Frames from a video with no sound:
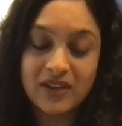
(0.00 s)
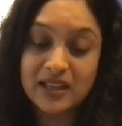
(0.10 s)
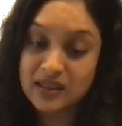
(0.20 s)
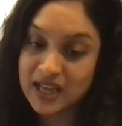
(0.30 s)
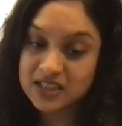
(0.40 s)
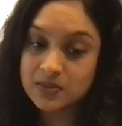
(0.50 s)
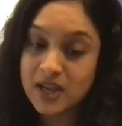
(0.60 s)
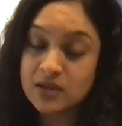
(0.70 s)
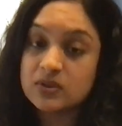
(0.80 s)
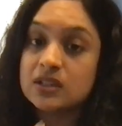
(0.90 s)
And that's
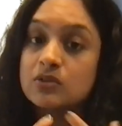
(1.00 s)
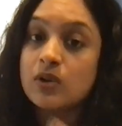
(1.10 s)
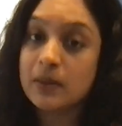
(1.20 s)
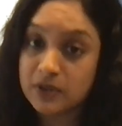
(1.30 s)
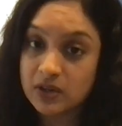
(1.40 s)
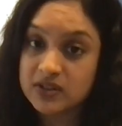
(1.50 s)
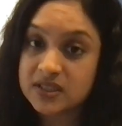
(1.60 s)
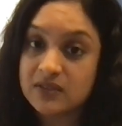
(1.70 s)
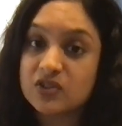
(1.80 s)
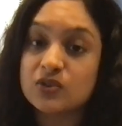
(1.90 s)
why you need to come to
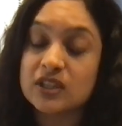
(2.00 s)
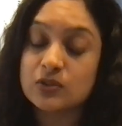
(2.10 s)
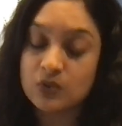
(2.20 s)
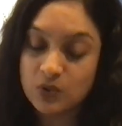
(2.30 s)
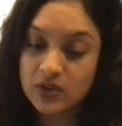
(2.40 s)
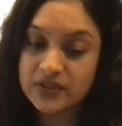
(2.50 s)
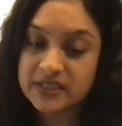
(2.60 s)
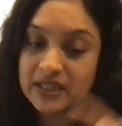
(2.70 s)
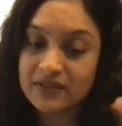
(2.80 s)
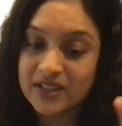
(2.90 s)
yourself, you need to know
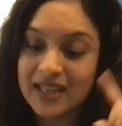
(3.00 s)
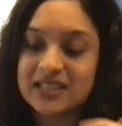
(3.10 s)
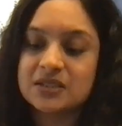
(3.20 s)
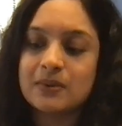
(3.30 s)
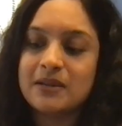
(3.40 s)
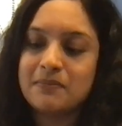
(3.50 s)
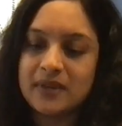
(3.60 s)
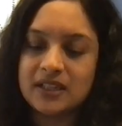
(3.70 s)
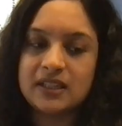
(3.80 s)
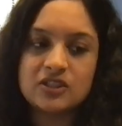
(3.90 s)
yourself, and that's why
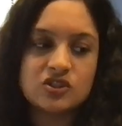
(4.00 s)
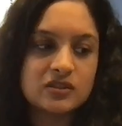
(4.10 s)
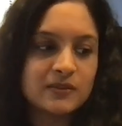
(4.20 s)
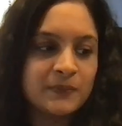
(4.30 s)
meditation.